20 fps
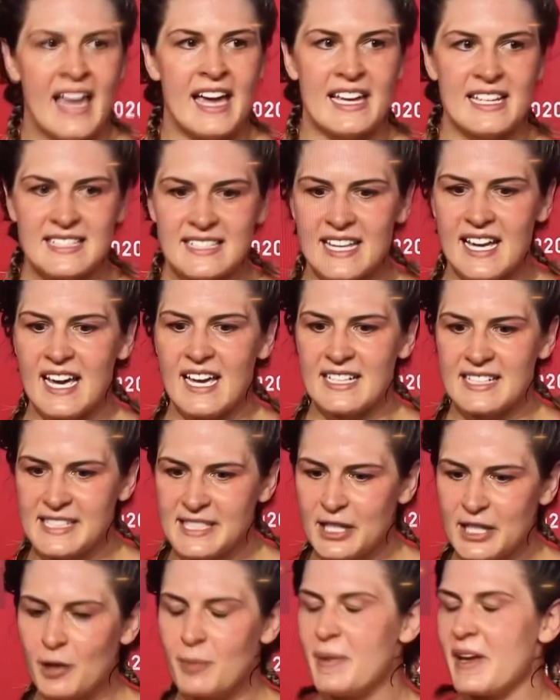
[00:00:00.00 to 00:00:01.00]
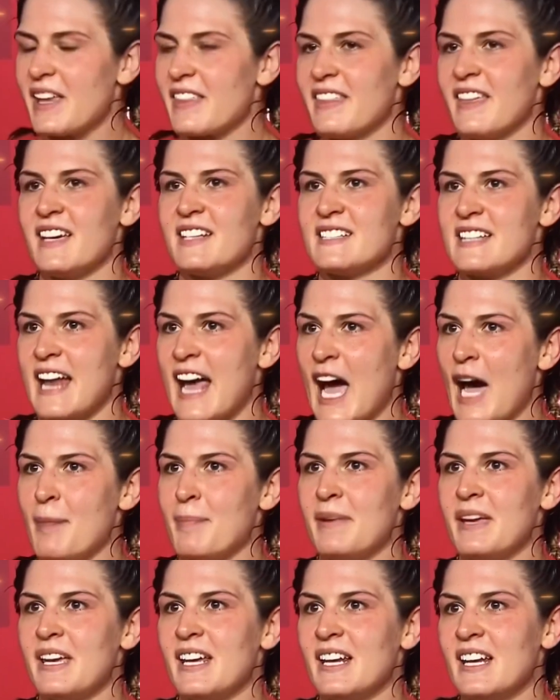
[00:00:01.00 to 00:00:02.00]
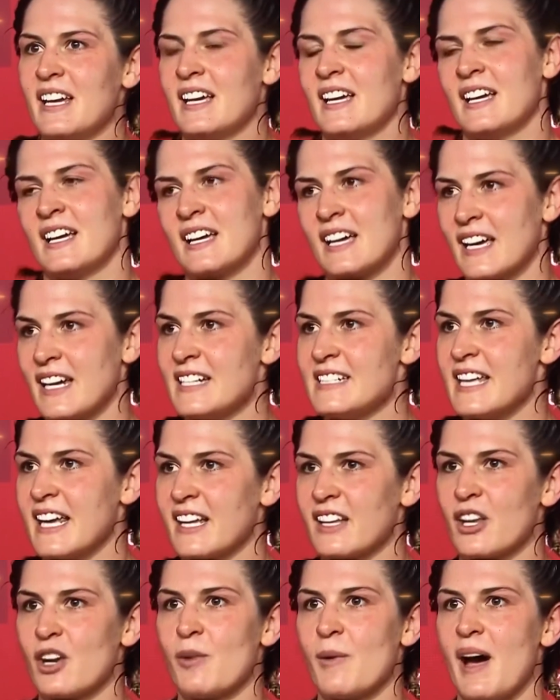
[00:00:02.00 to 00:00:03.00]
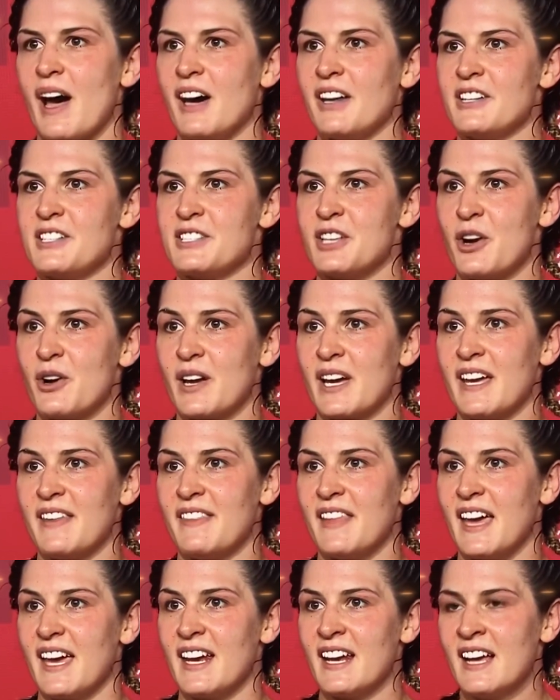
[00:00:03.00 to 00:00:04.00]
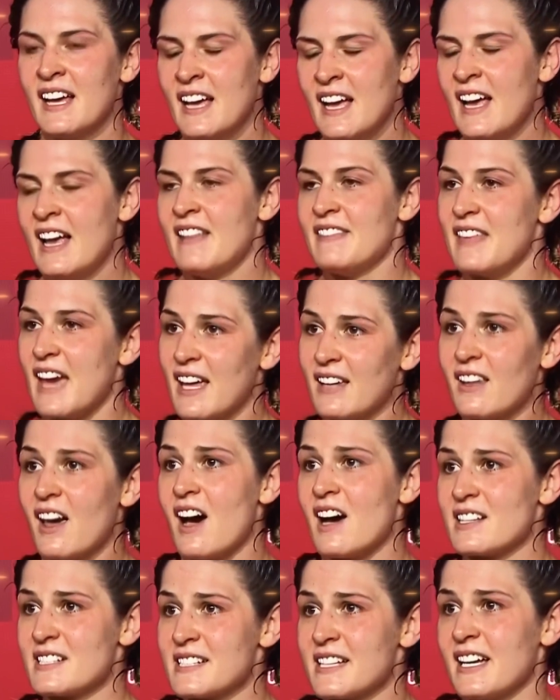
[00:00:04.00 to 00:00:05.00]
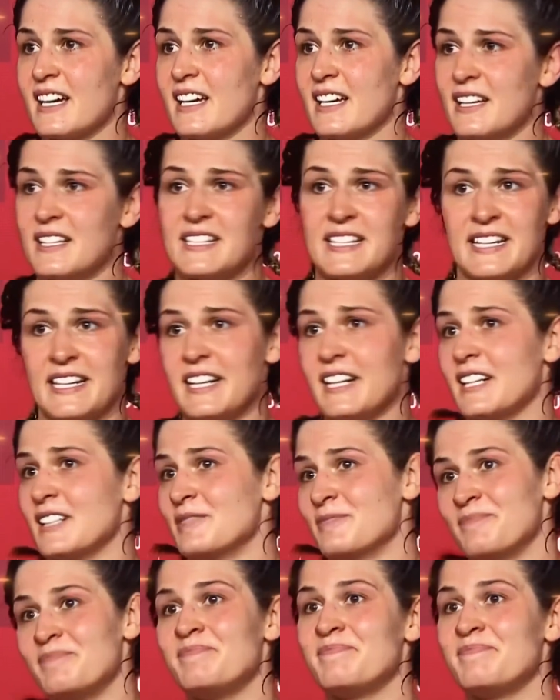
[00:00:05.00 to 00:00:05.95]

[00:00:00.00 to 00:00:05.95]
it's still big things that happen. Gonna take a little while to soak in that loss is here.